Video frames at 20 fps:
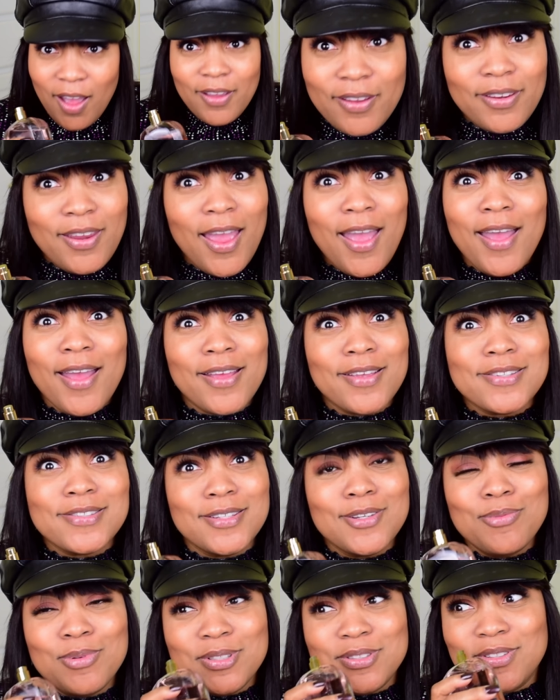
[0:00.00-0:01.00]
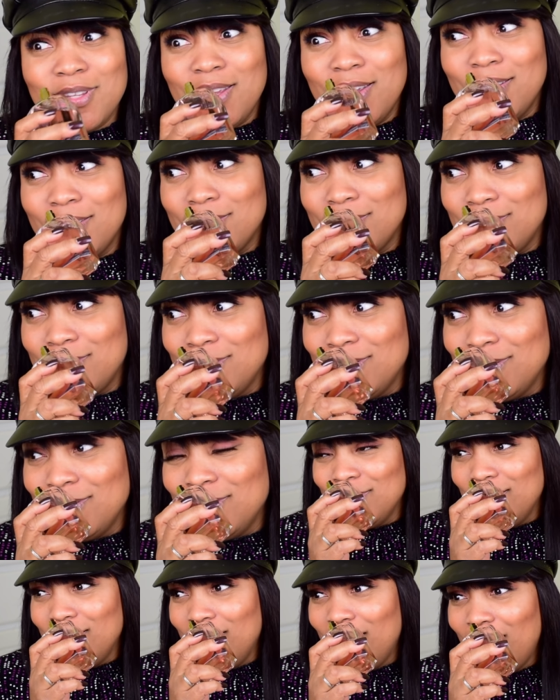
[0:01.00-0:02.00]
Yes, it was this.
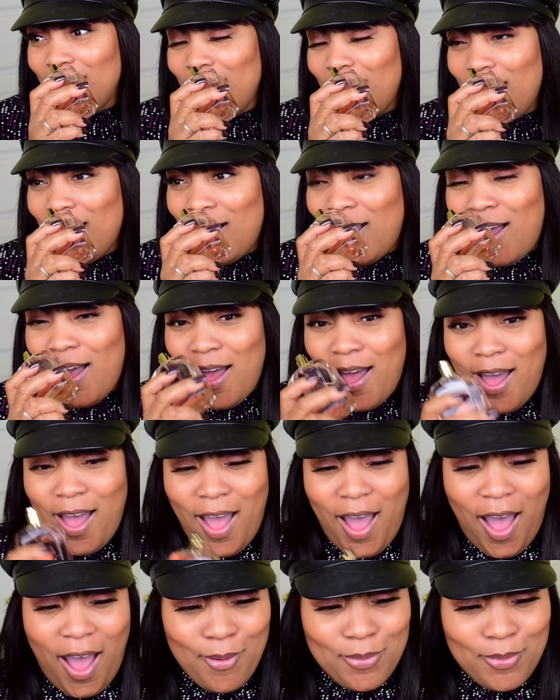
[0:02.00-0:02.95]
I